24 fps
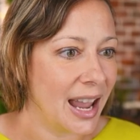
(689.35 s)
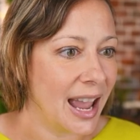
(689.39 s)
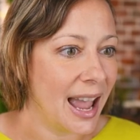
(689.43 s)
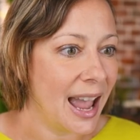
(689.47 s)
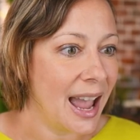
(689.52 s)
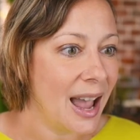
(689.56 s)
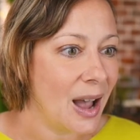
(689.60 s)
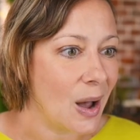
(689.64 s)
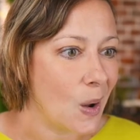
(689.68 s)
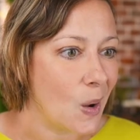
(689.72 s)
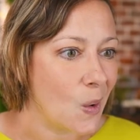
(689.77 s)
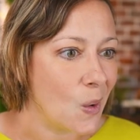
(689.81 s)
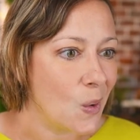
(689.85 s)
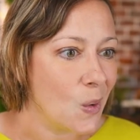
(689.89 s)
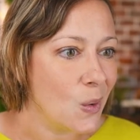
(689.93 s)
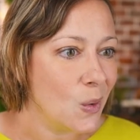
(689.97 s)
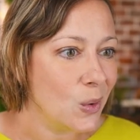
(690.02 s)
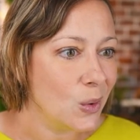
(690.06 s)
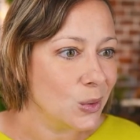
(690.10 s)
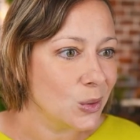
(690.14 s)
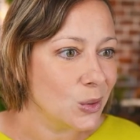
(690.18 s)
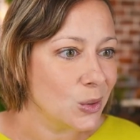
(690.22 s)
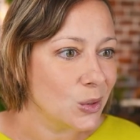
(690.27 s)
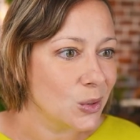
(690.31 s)

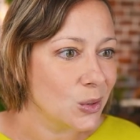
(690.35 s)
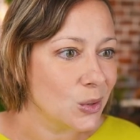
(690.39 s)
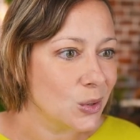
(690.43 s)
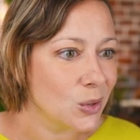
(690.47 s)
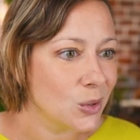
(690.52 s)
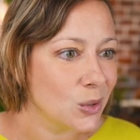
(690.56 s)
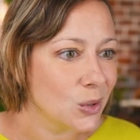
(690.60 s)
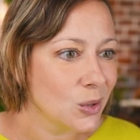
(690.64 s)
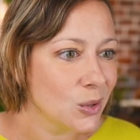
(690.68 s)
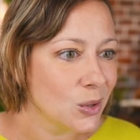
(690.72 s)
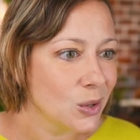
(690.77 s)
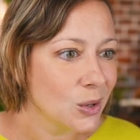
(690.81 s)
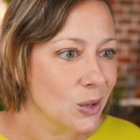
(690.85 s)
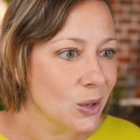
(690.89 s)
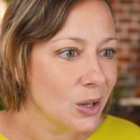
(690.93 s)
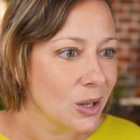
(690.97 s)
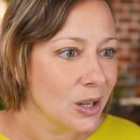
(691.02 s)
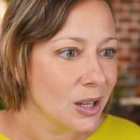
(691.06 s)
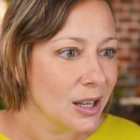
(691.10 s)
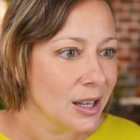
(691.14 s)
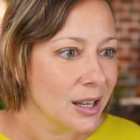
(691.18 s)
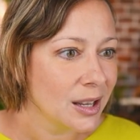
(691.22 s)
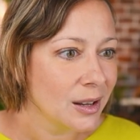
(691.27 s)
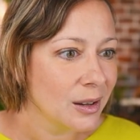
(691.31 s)
out,
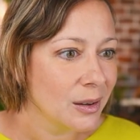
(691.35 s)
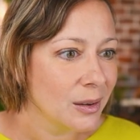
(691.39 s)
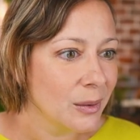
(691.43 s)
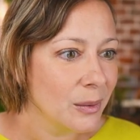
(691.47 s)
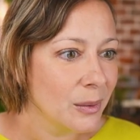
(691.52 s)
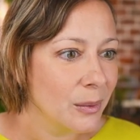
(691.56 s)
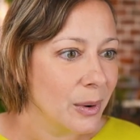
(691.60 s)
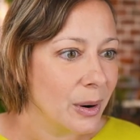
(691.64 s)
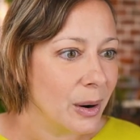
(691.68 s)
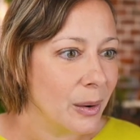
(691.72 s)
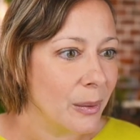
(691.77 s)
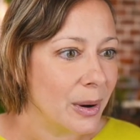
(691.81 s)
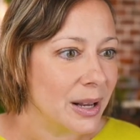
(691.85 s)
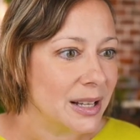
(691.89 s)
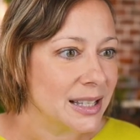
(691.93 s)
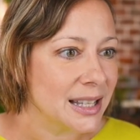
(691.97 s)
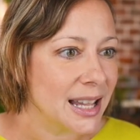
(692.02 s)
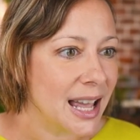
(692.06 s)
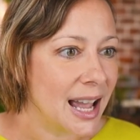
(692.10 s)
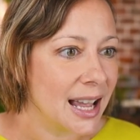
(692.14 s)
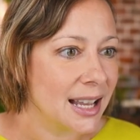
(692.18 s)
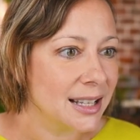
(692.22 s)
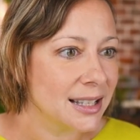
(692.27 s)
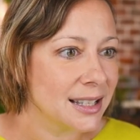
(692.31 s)
where was
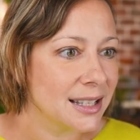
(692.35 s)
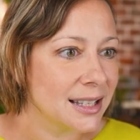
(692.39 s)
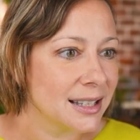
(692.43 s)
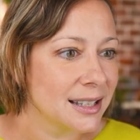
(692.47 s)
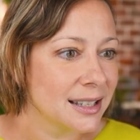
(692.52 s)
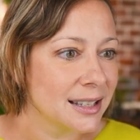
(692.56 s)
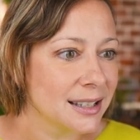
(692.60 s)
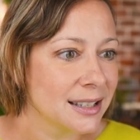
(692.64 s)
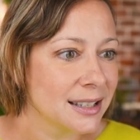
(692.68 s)
that?